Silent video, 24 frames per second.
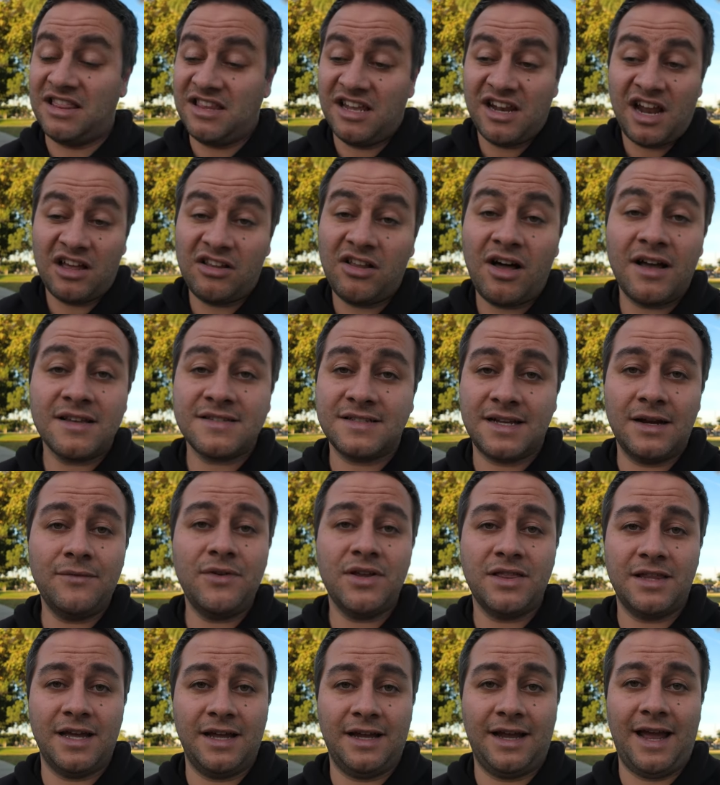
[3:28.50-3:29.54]
And then I lost
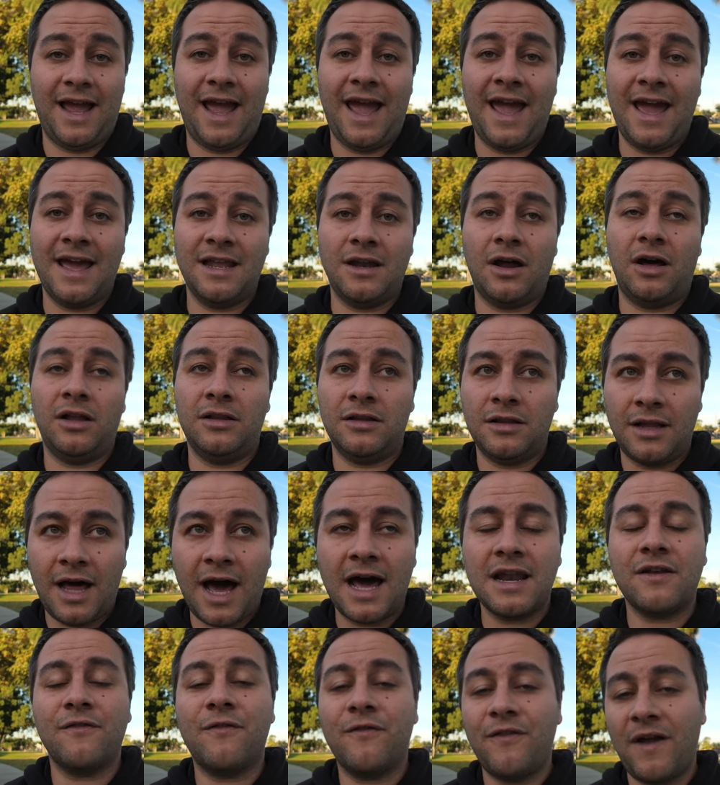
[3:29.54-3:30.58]
everything. And a
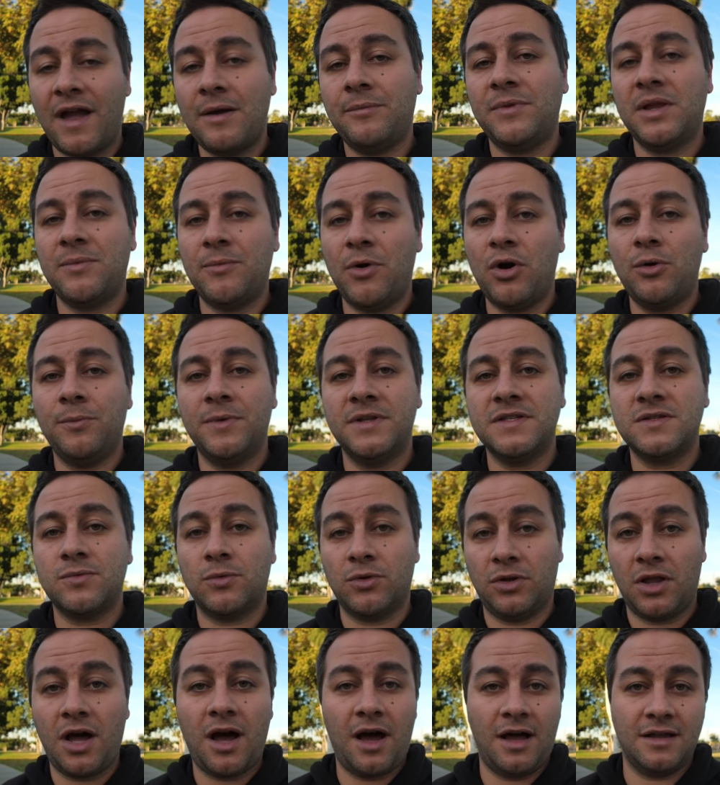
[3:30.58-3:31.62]
lot of family moments
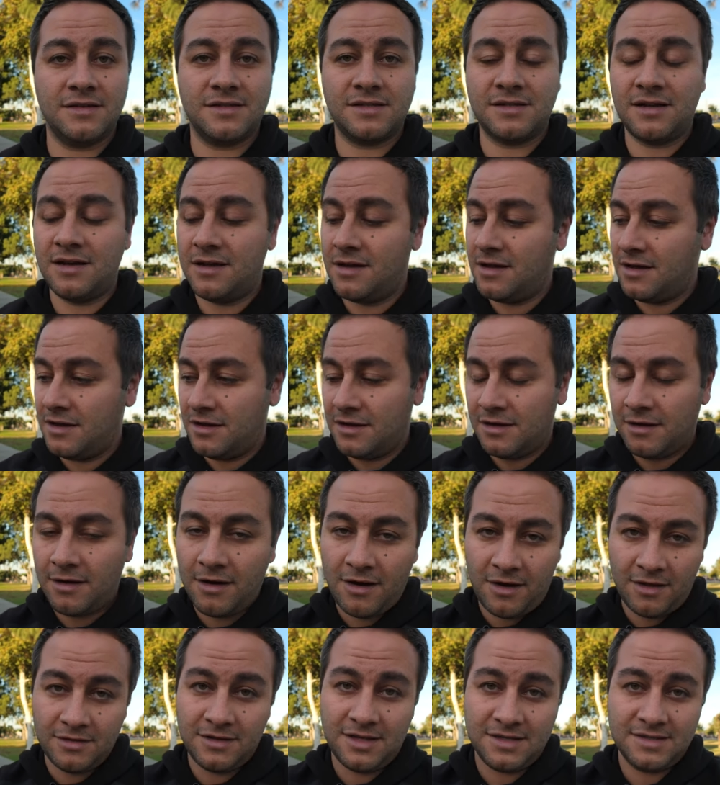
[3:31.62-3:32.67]
were lost
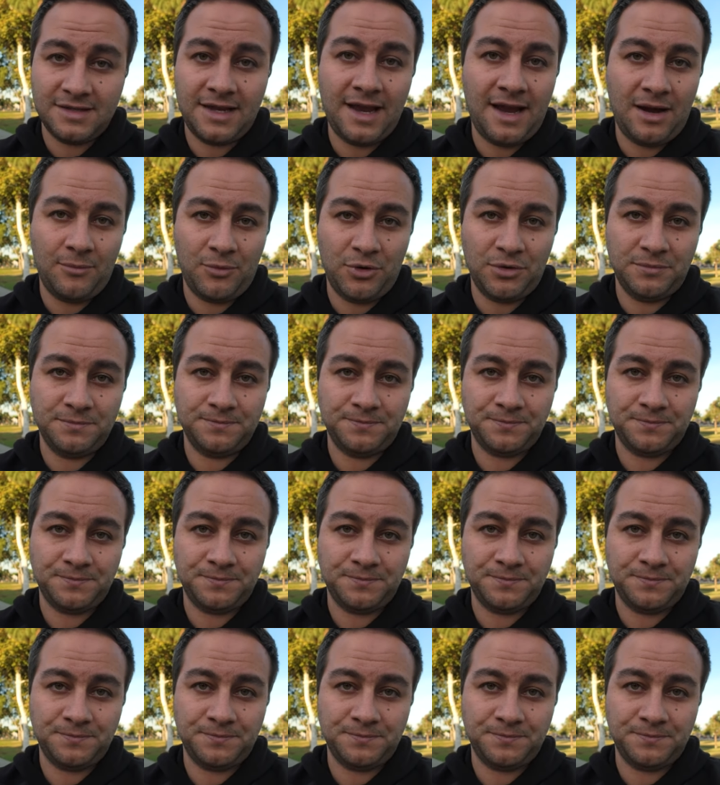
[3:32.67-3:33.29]
on this camera.